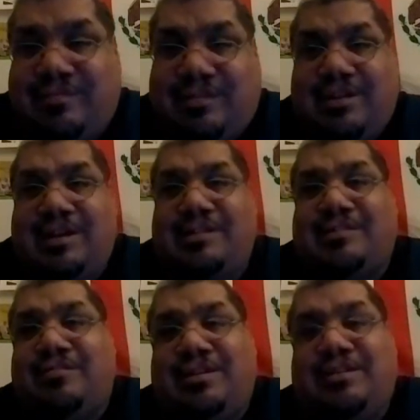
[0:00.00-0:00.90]
on High
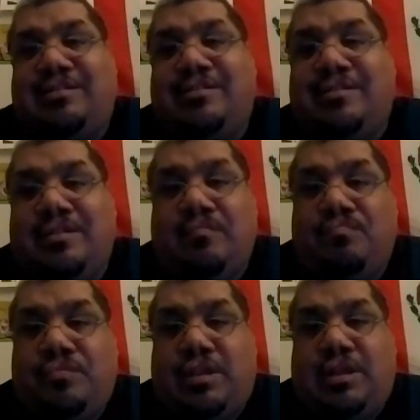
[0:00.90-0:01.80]
Street.
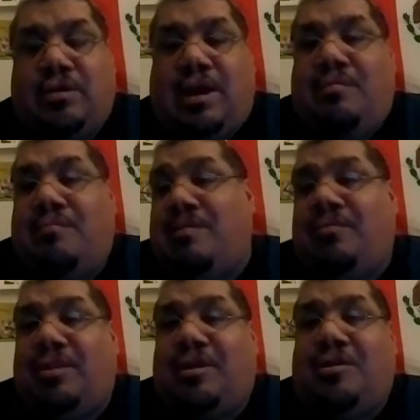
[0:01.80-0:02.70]
You know, I
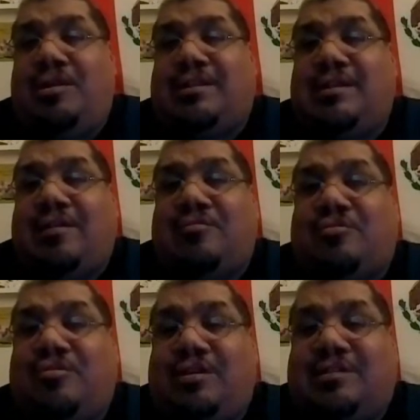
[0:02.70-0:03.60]
remember the early taco
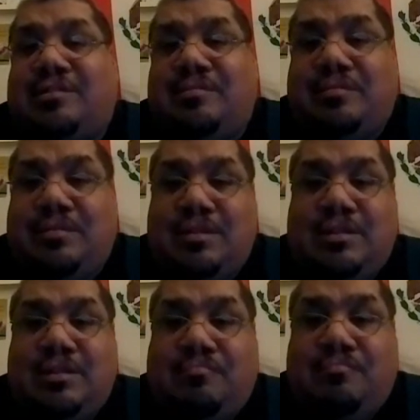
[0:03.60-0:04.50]
trucks.
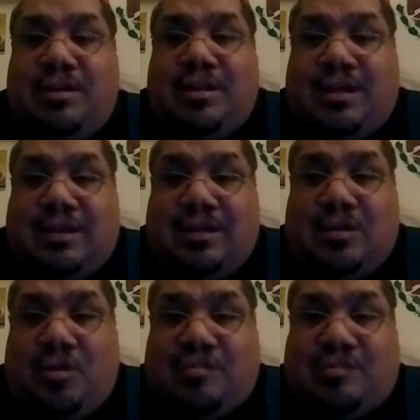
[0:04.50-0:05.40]
But
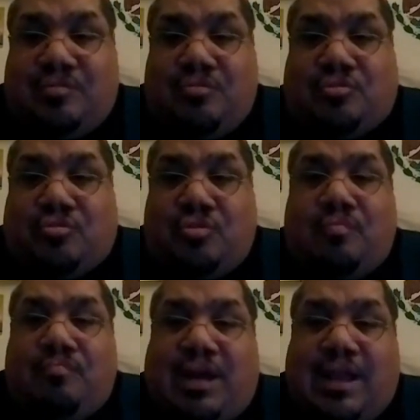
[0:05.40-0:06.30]
old school
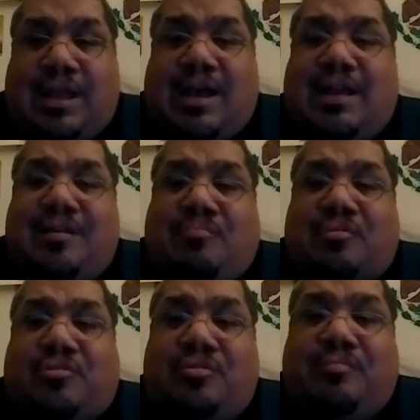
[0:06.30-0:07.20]
troop, I got a couple
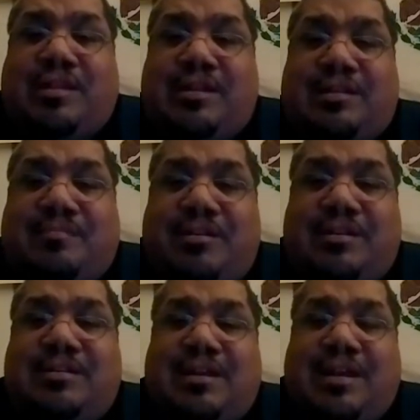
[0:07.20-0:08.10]
troop things,
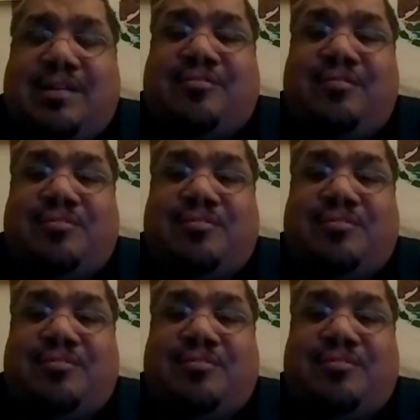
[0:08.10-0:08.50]
man. I got troop